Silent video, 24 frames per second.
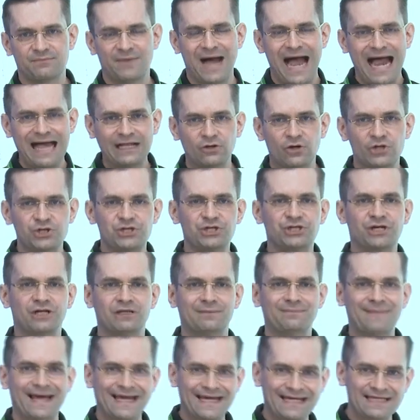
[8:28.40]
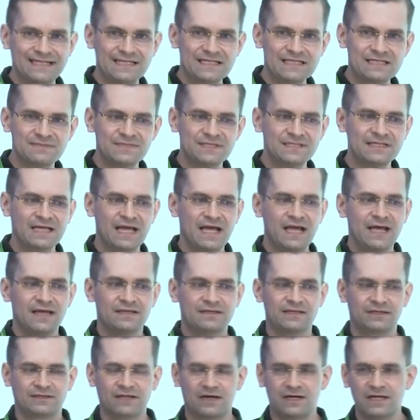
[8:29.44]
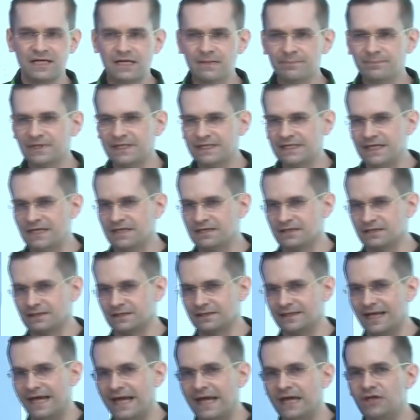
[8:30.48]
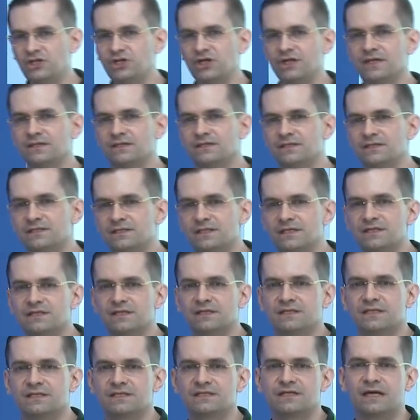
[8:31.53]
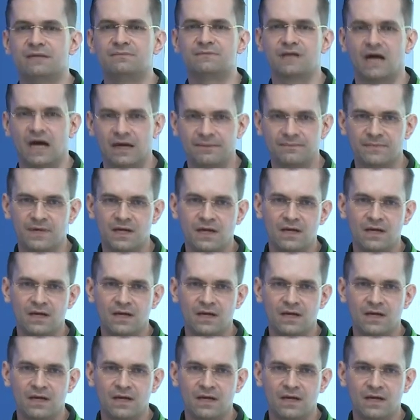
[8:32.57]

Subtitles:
biological mechanisms that are implicated in aging and disease at the same time.